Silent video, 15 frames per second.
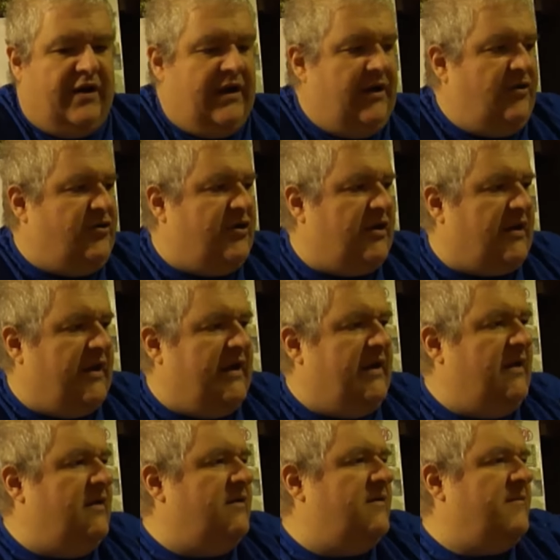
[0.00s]
green
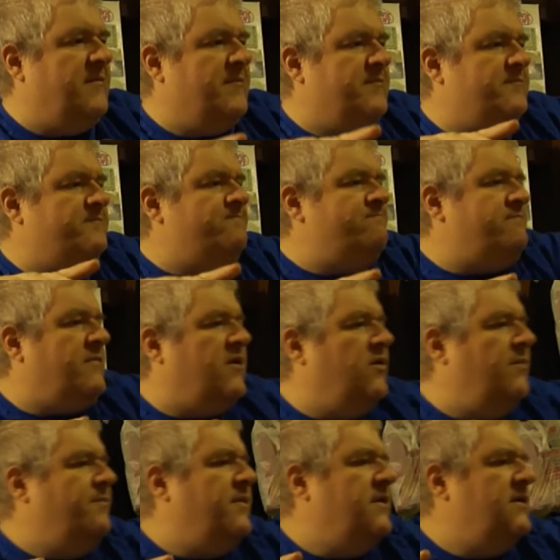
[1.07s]
chili.
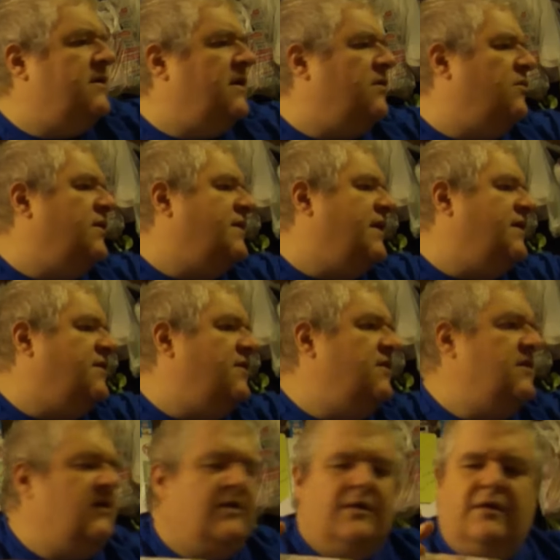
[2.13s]
Oop, I don't want that.
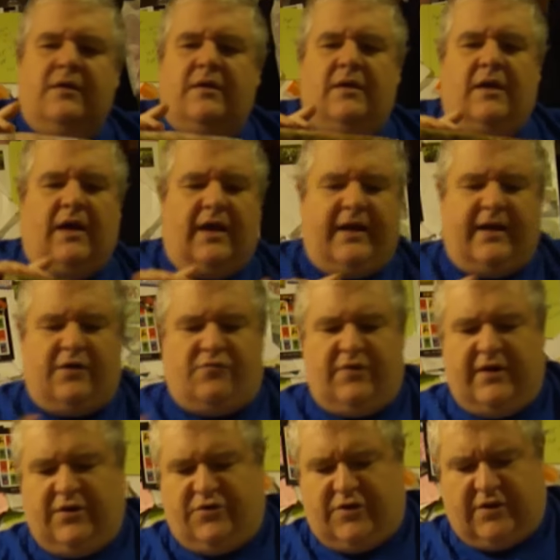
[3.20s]
I got
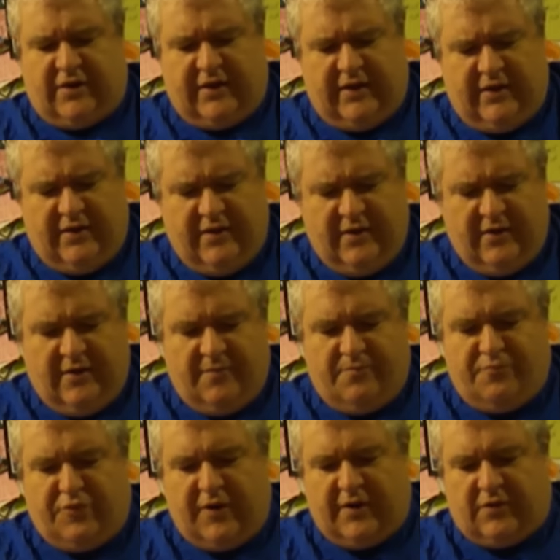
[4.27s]
green chili
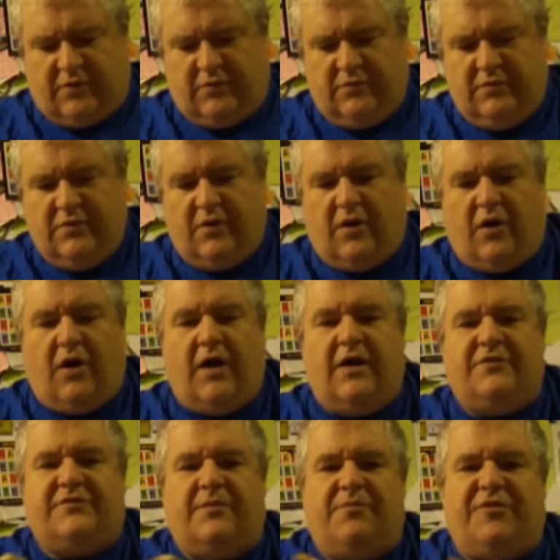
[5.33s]
brittle.
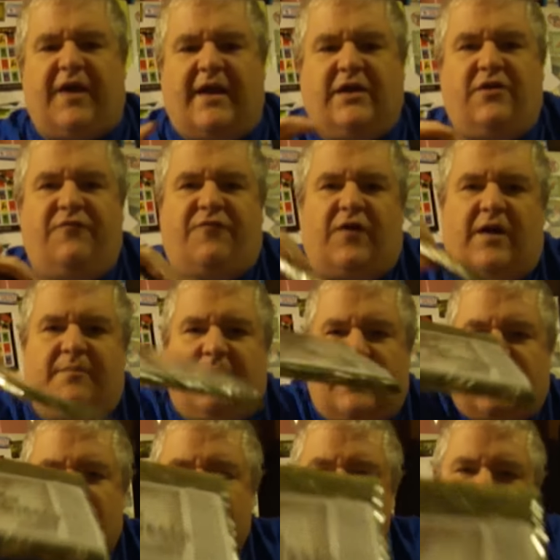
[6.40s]
Awesome. Thank you very
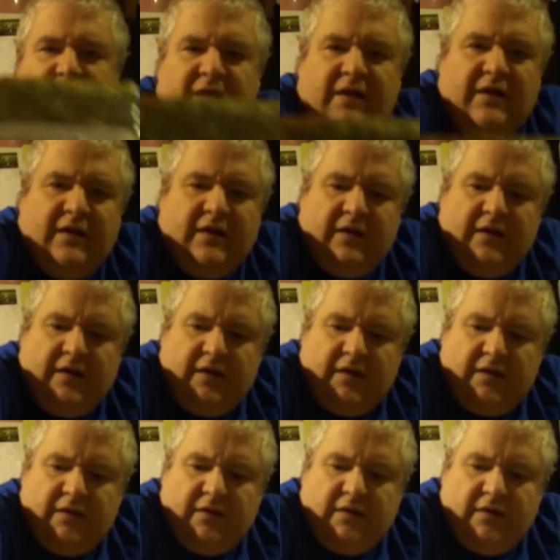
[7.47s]
much.
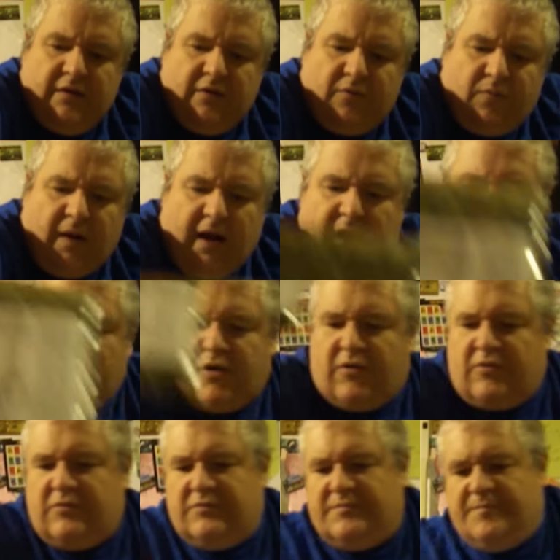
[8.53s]

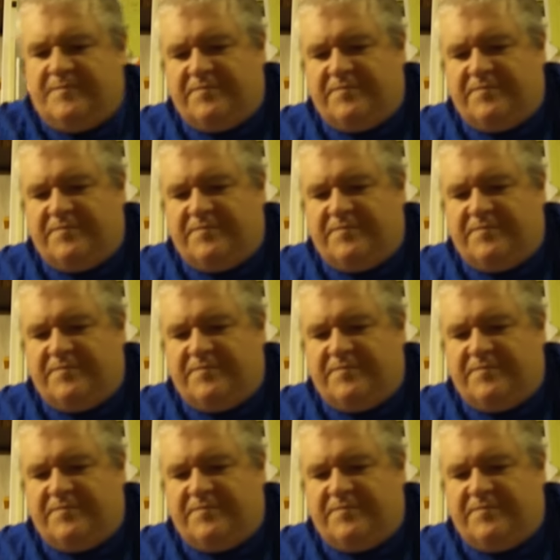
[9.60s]
Wow.